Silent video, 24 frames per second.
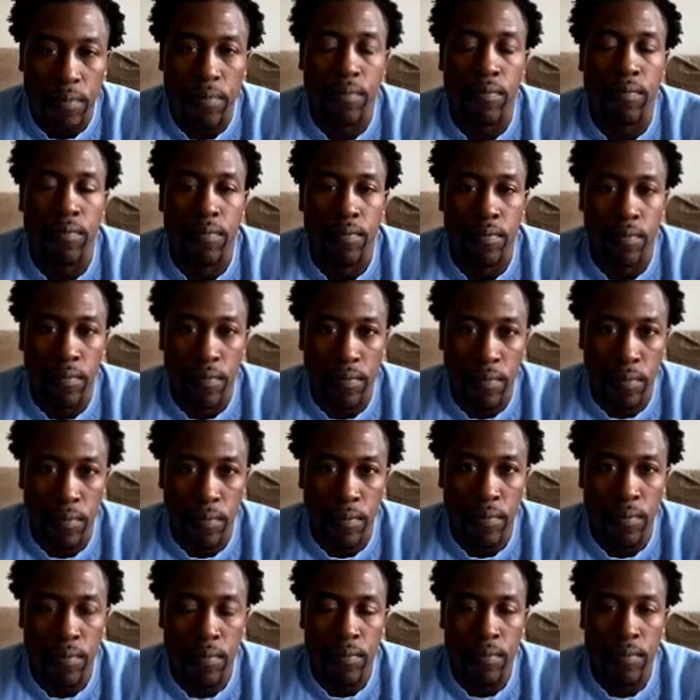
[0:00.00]

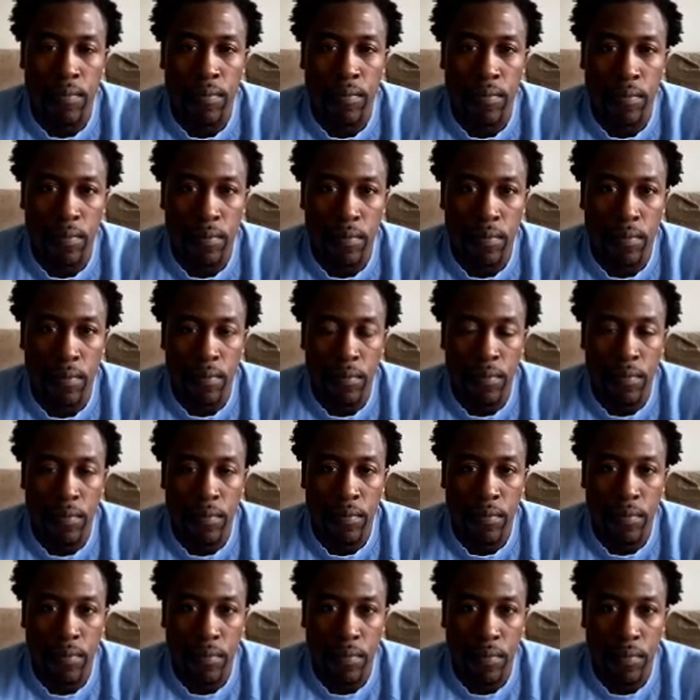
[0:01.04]

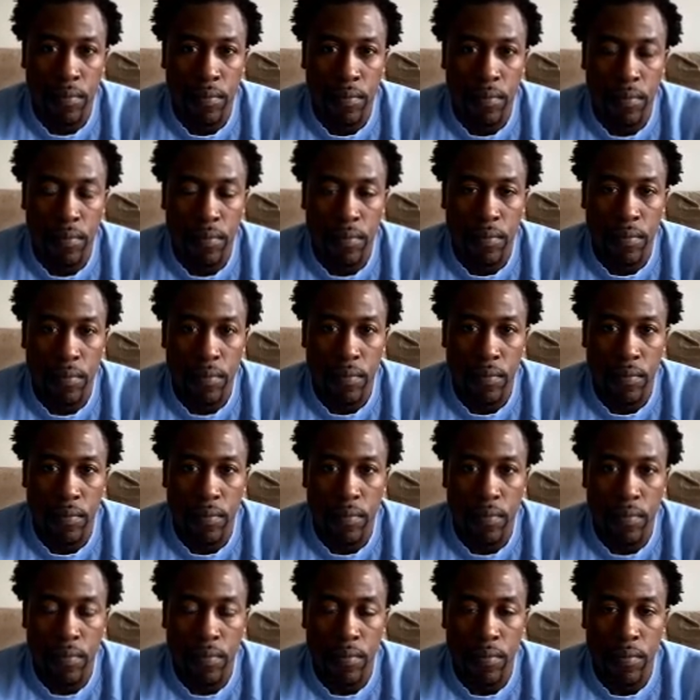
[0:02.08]

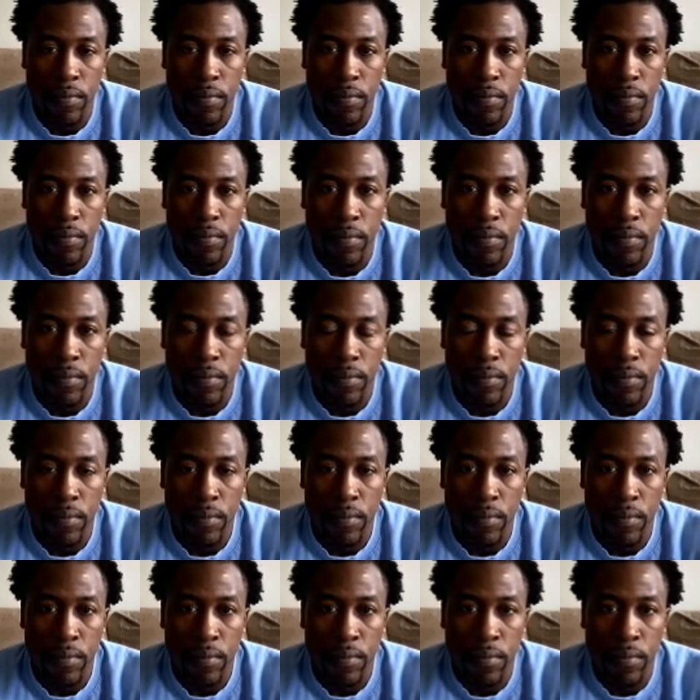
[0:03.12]

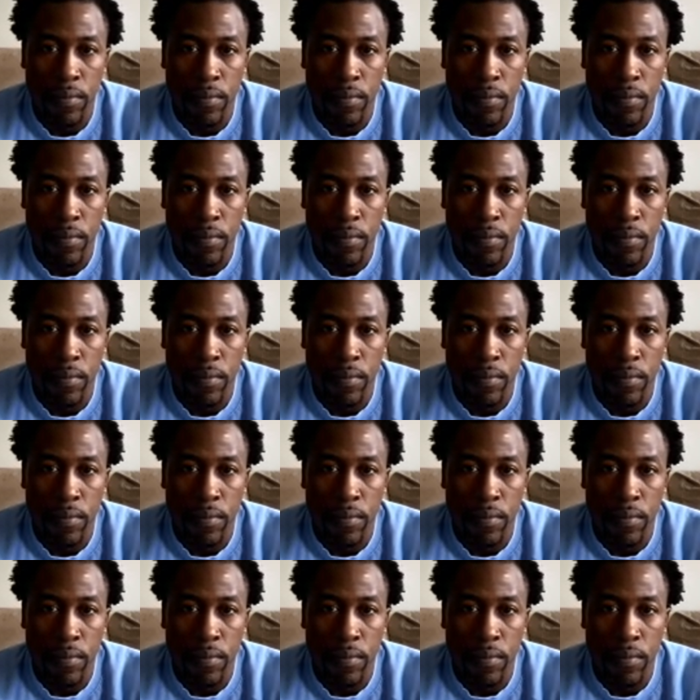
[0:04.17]
(silent)